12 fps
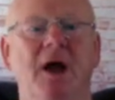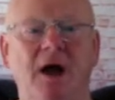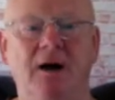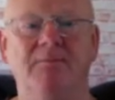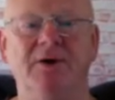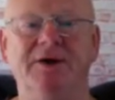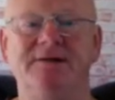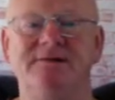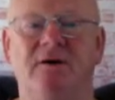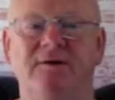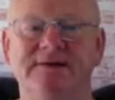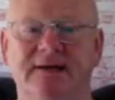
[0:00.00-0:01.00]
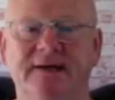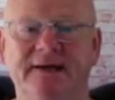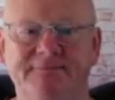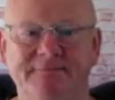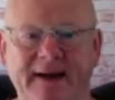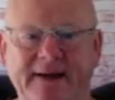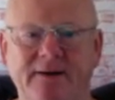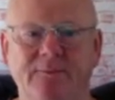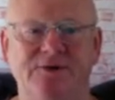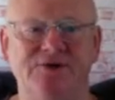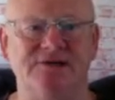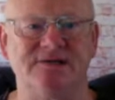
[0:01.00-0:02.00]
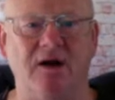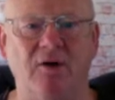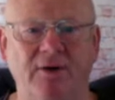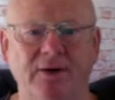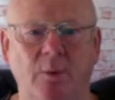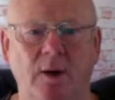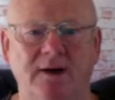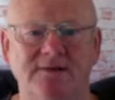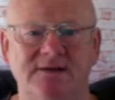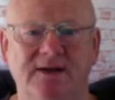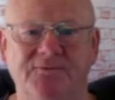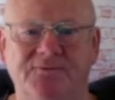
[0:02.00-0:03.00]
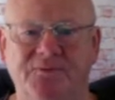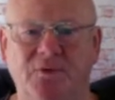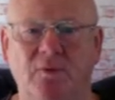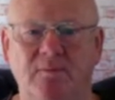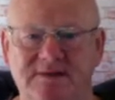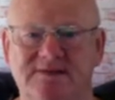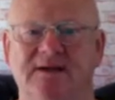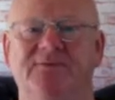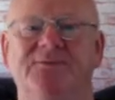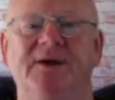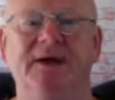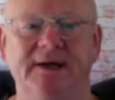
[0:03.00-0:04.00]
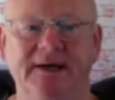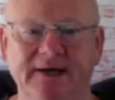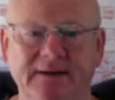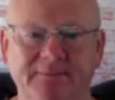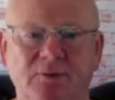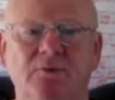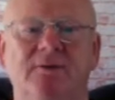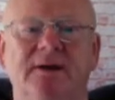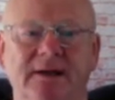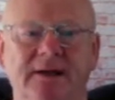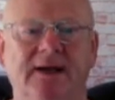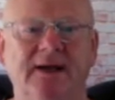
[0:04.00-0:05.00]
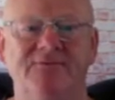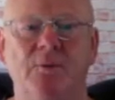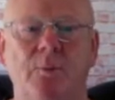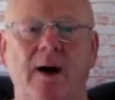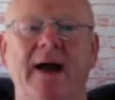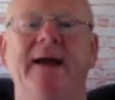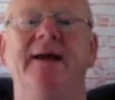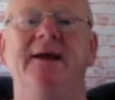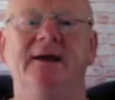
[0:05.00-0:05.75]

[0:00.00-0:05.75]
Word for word: a monetized lead magnet, which is a high quality informative ebook that you give away